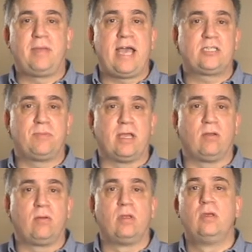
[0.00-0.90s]
patch
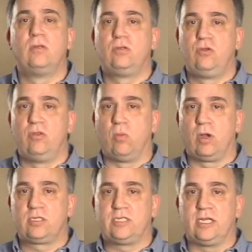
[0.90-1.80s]
panel to the
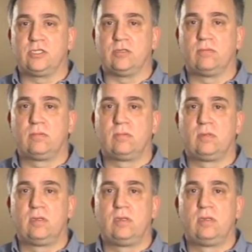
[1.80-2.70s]
workstation.
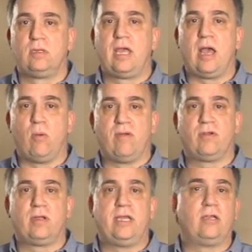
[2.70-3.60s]

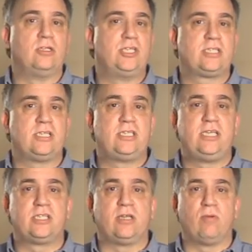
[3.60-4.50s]
However, it could just as
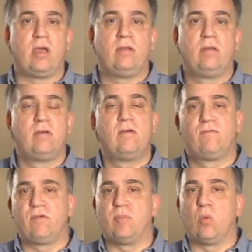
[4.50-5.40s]
easily run
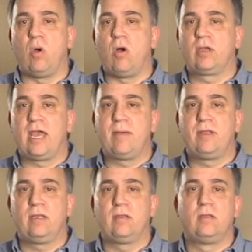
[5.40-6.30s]
from the wall
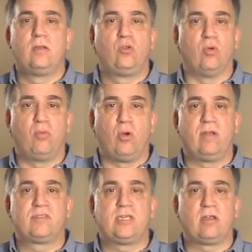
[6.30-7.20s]
cabinet to a
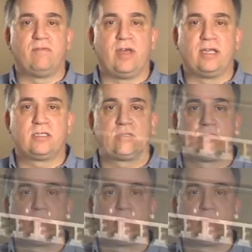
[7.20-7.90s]
point of sale device.